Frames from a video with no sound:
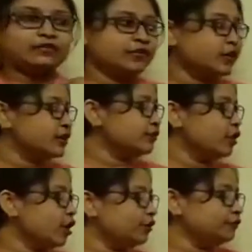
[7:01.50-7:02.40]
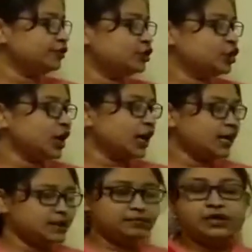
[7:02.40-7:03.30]
adverb of
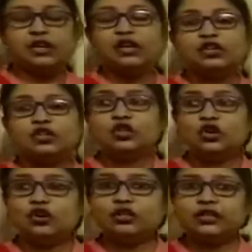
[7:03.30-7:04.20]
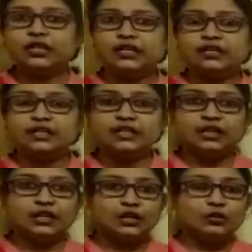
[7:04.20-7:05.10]
time shows us
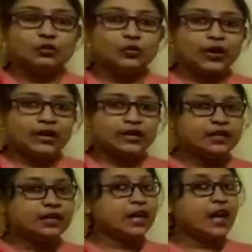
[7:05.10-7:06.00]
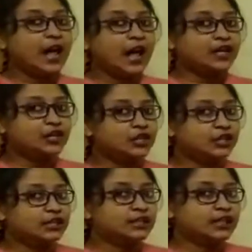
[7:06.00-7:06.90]
when
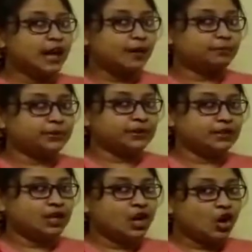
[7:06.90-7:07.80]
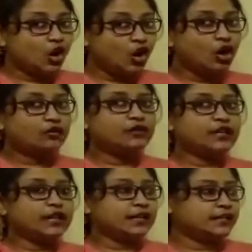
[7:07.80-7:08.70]
actions happen. Or
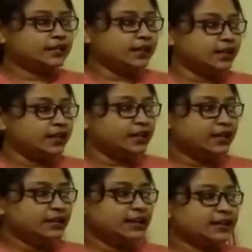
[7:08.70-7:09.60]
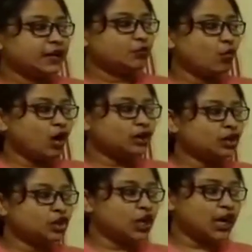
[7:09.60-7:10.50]
we can say that at
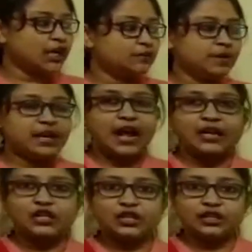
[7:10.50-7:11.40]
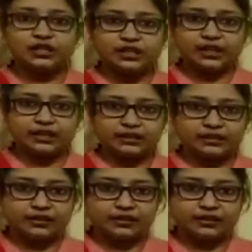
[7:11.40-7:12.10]
what time an action is done.